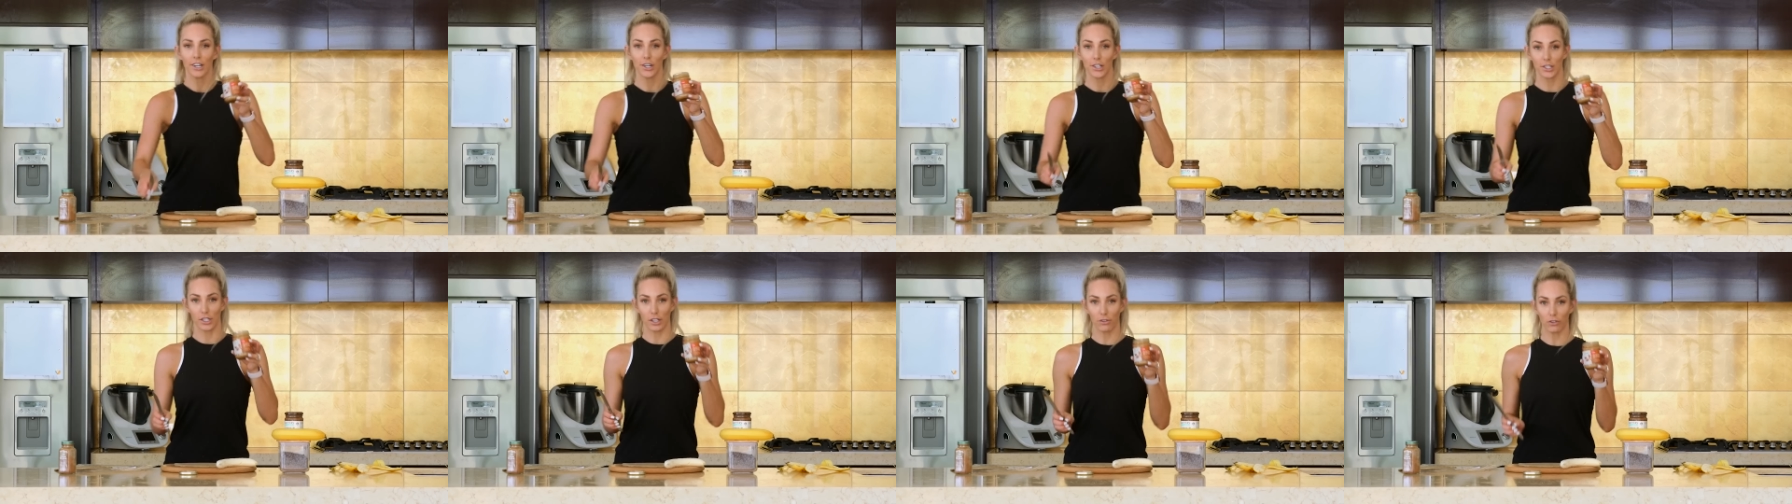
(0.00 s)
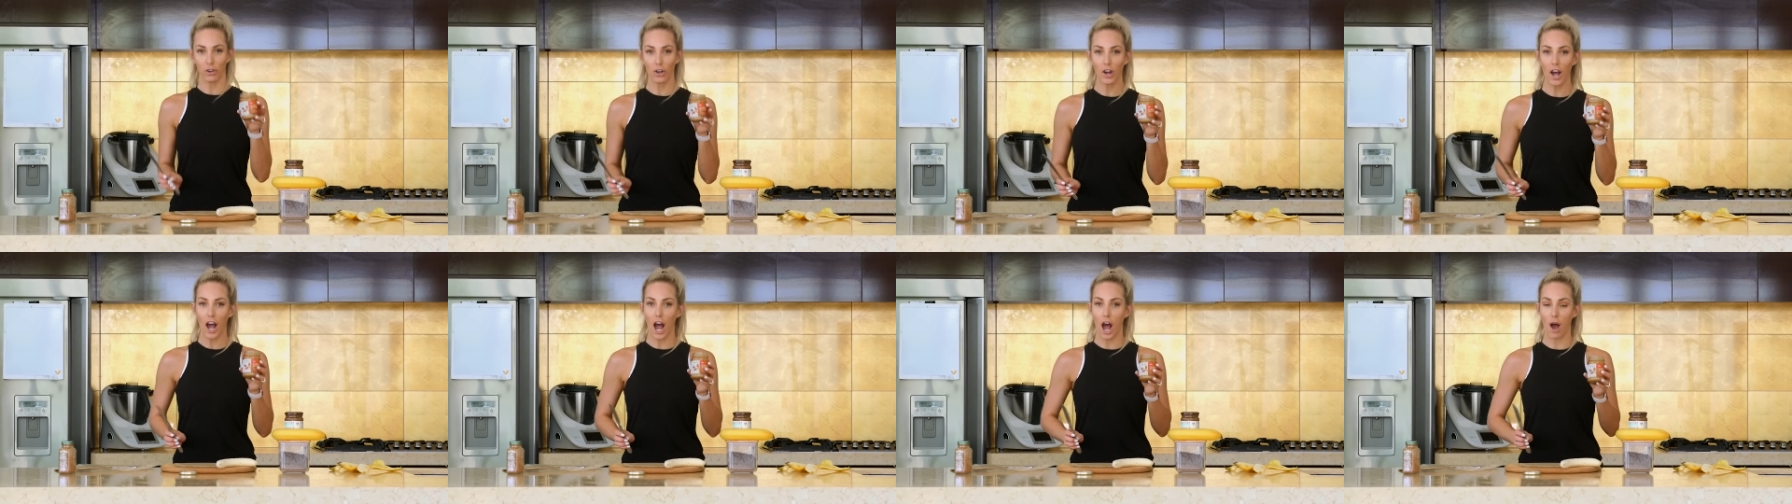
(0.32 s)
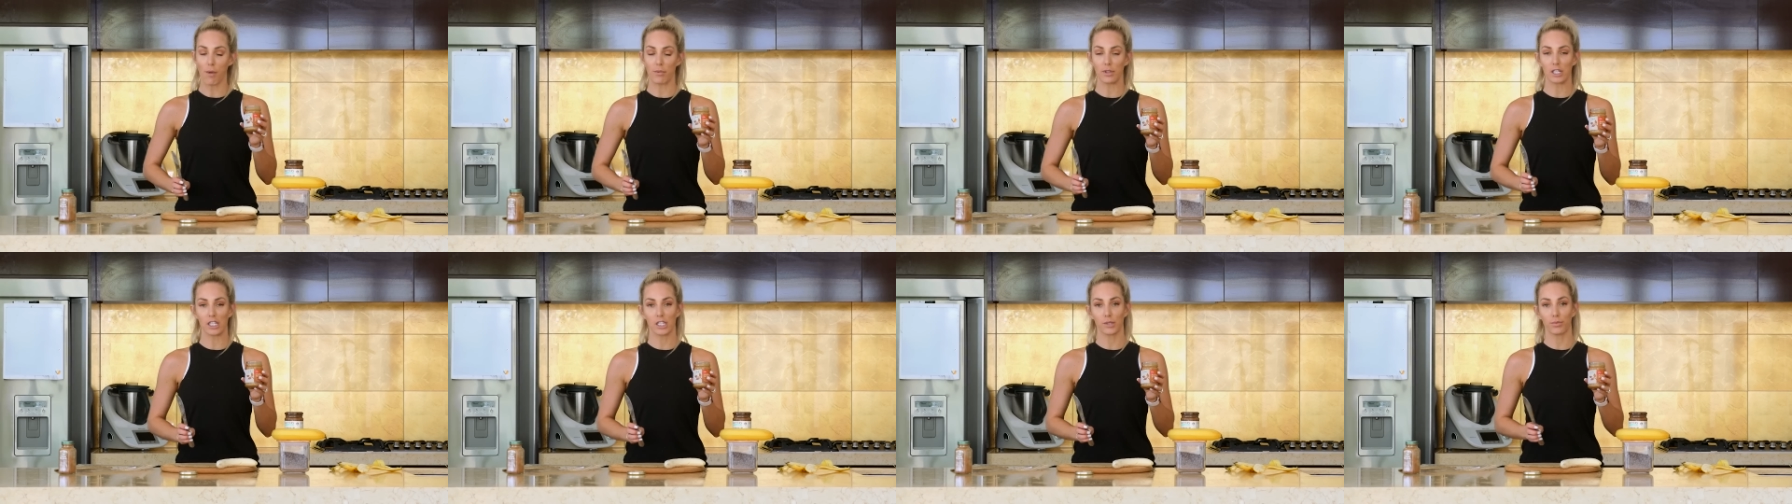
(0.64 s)
So I've got
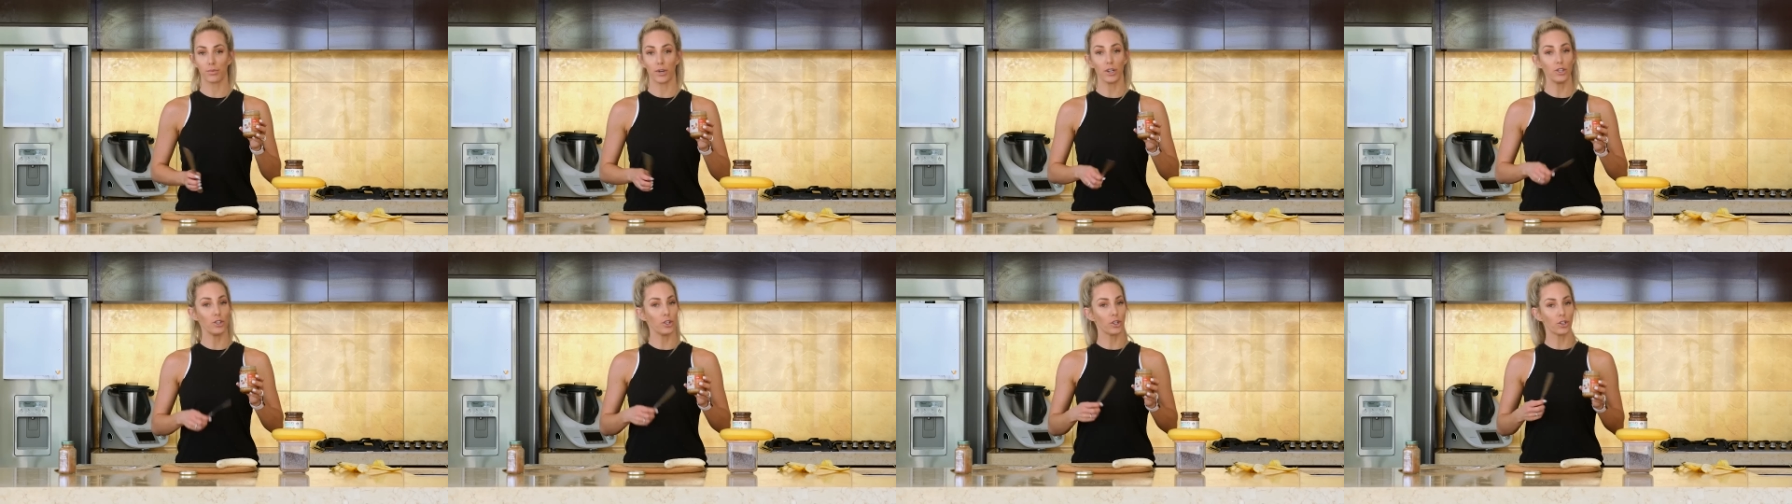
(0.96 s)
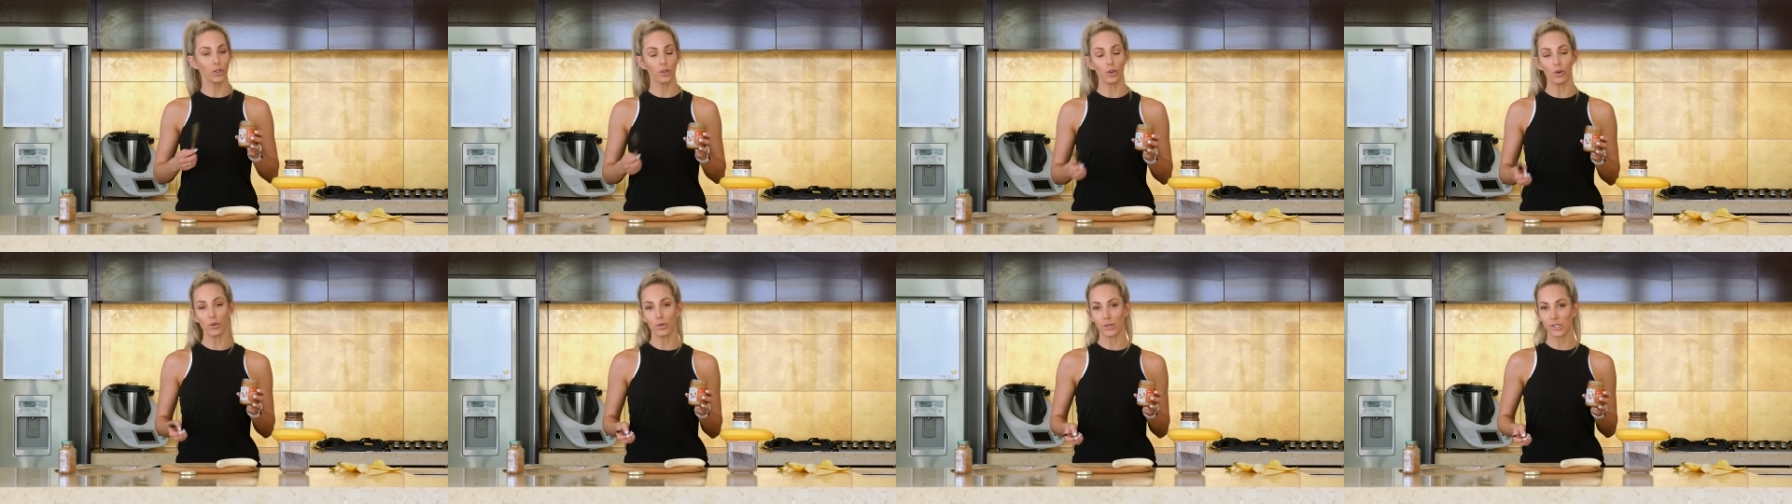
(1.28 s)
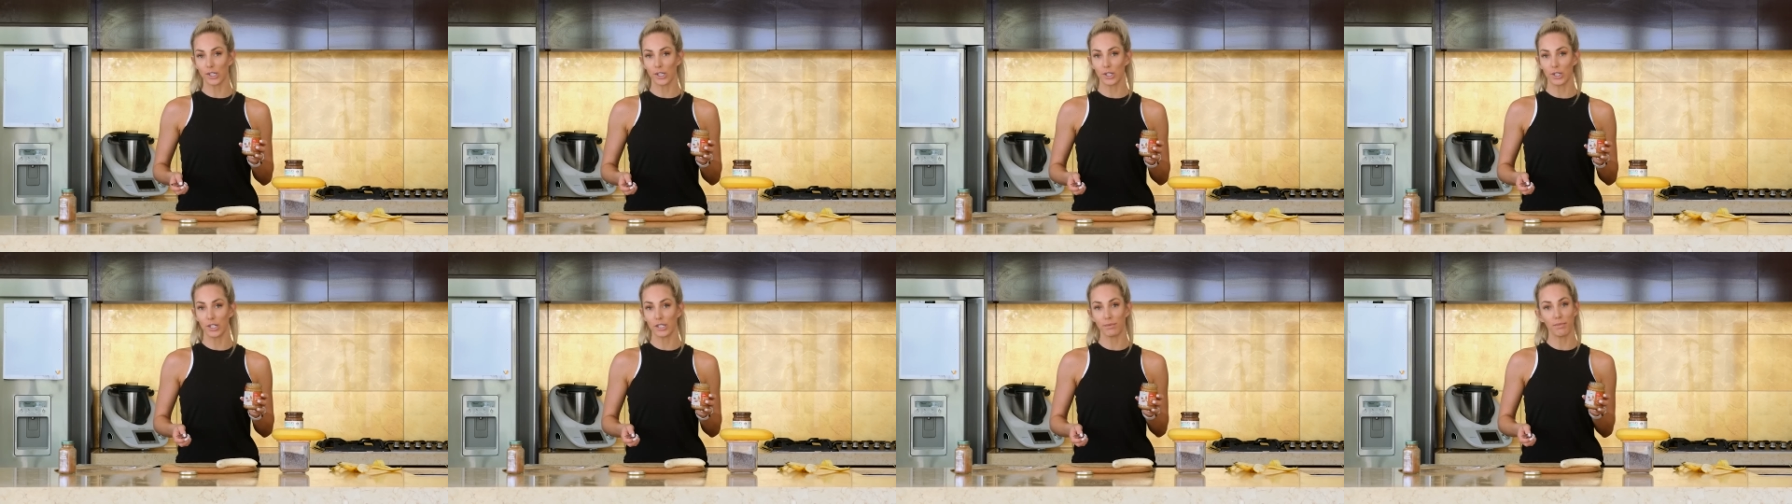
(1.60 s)
almond spread. You could
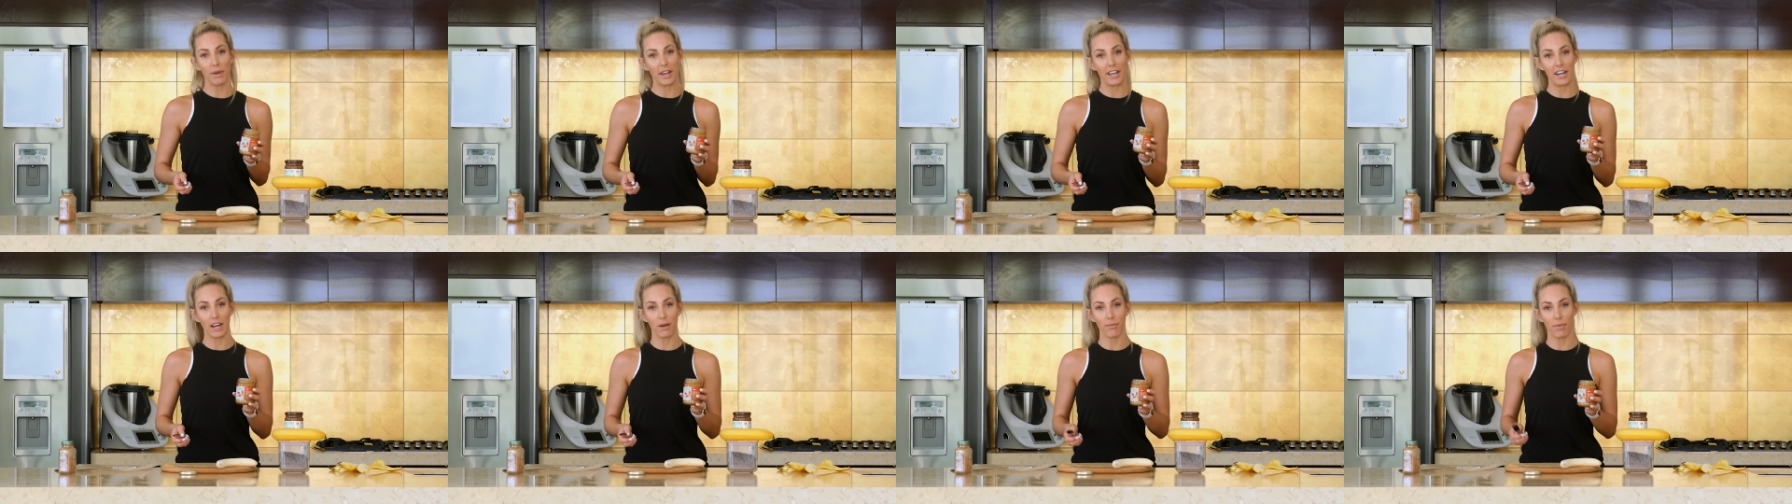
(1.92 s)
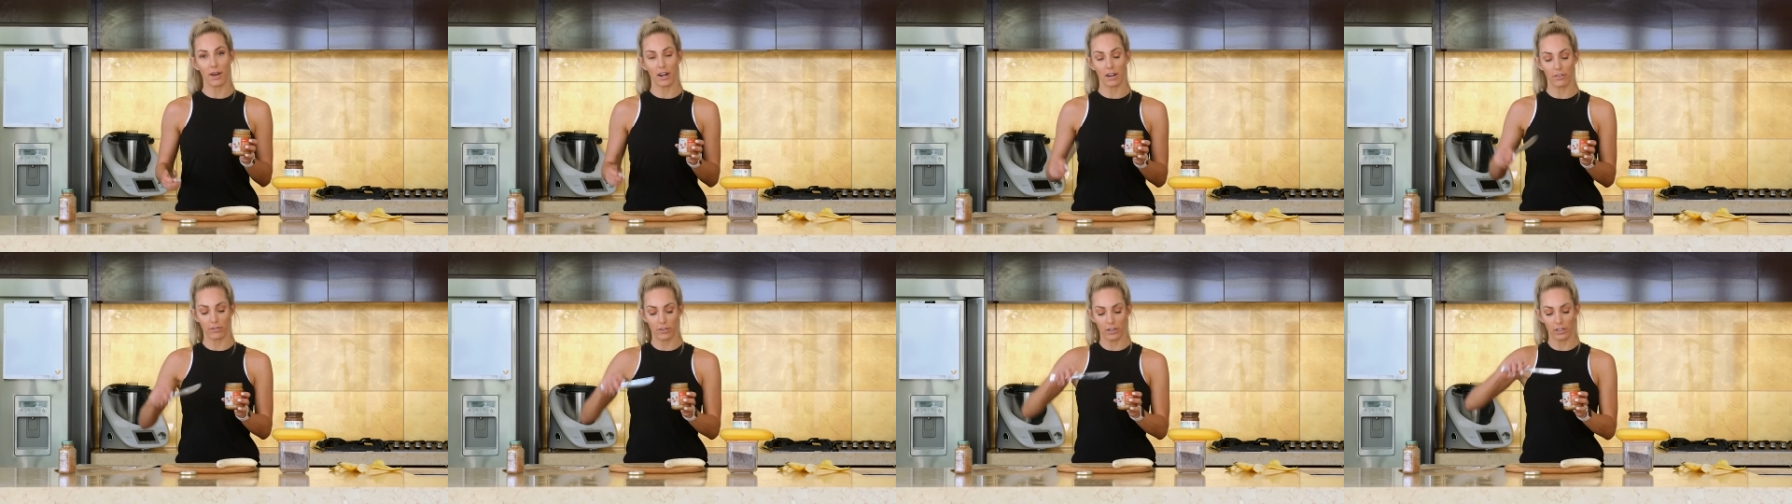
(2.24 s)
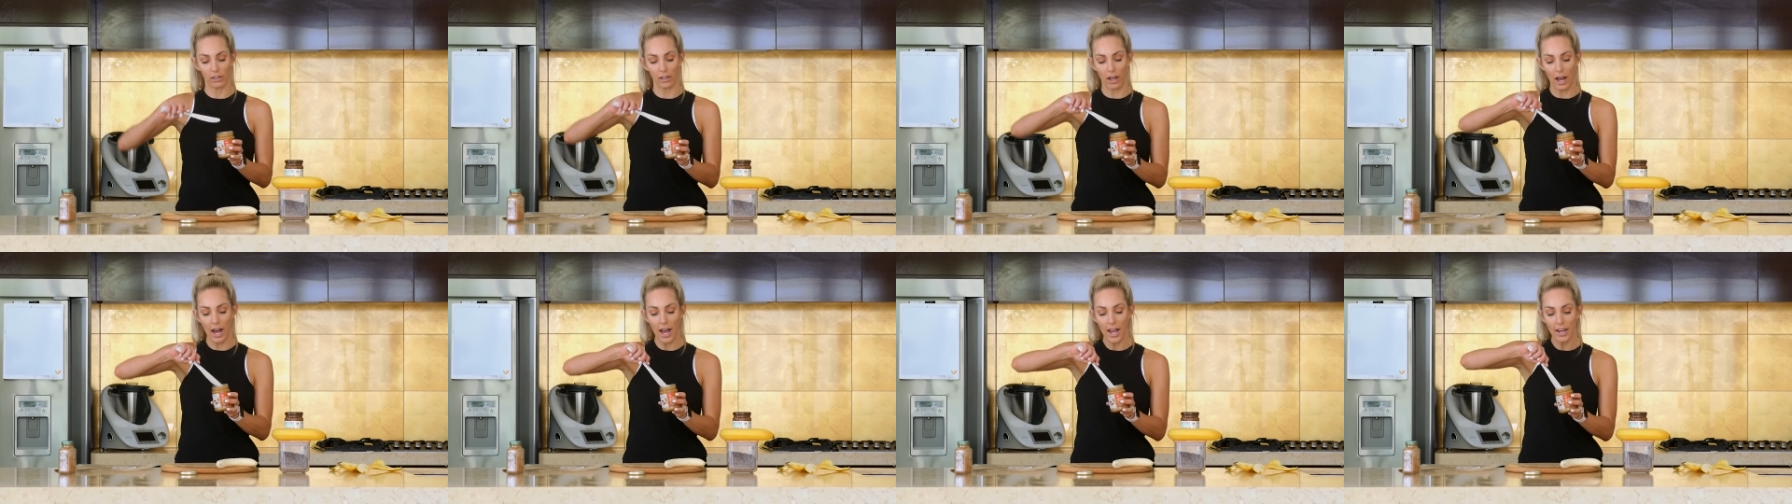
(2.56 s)
also use peanut butter if you
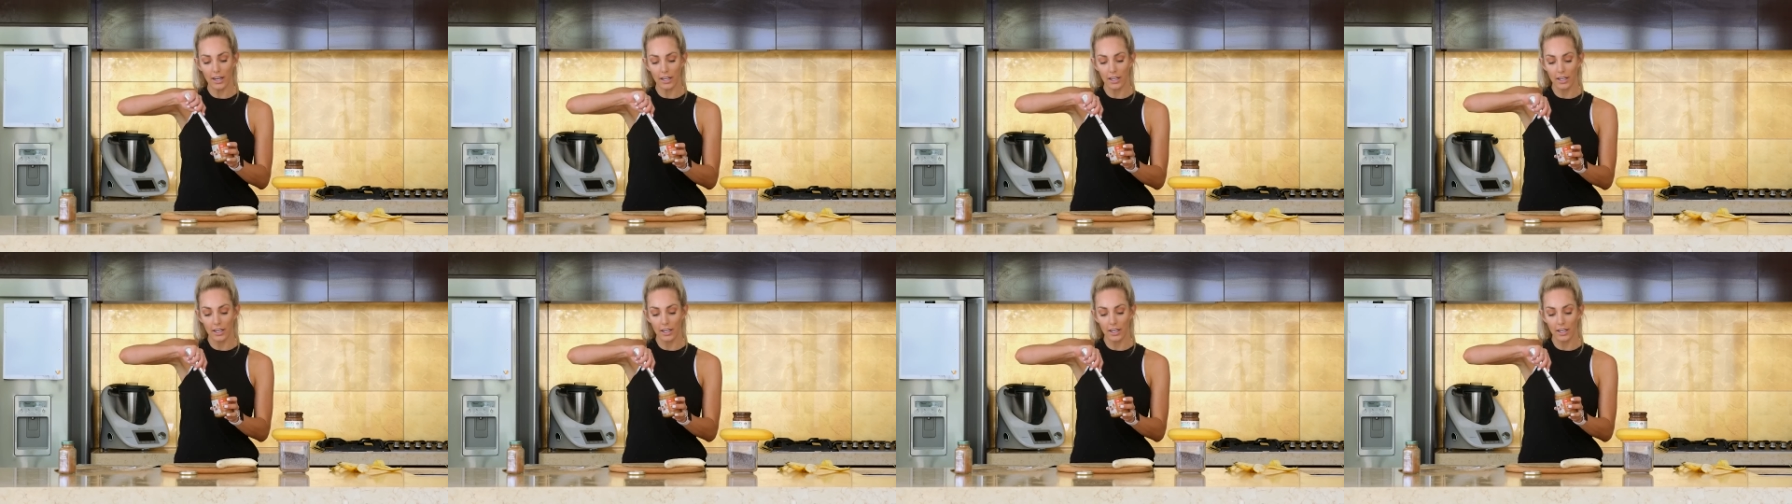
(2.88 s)
like.